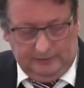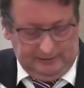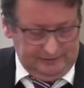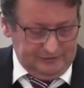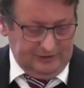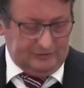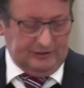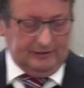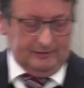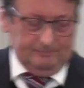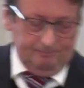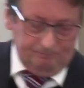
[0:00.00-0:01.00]
and He says
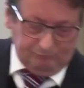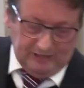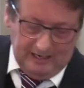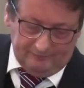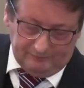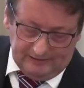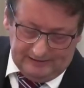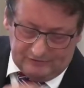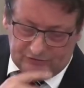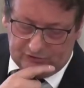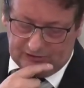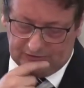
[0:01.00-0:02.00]
here, after
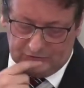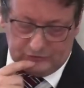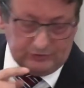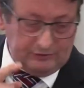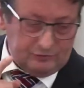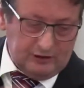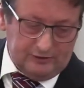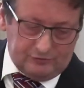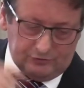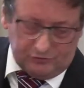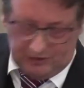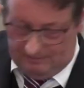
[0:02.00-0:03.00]
these things, in
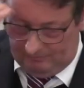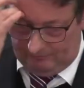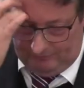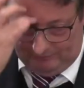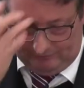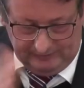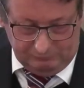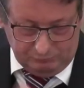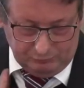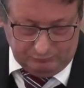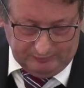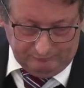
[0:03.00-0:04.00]
Genesis chapter 15,
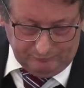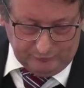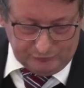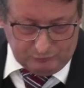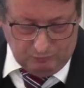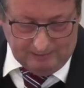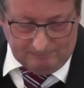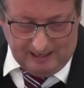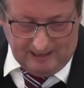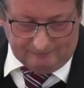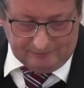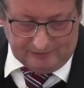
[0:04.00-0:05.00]
we'll read verse 1.
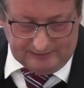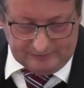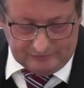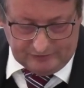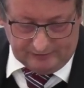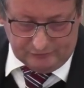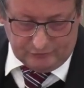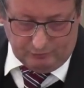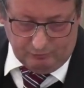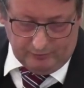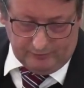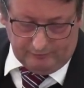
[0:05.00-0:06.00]
After these things, the
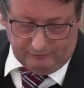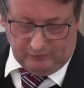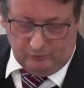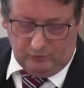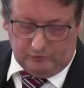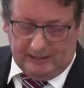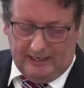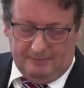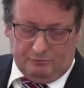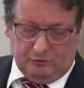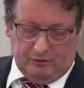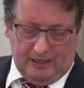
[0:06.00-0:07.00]
word of the Lord
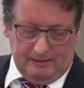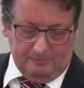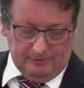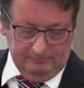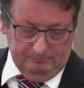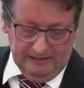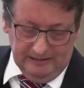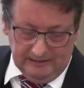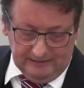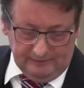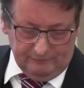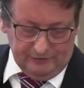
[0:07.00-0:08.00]
came to Abram
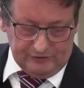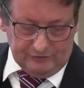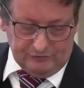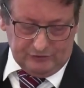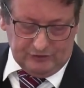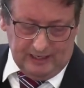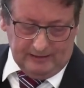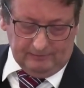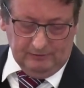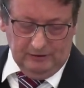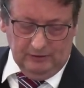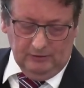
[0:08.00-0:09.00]
in a vision, saying,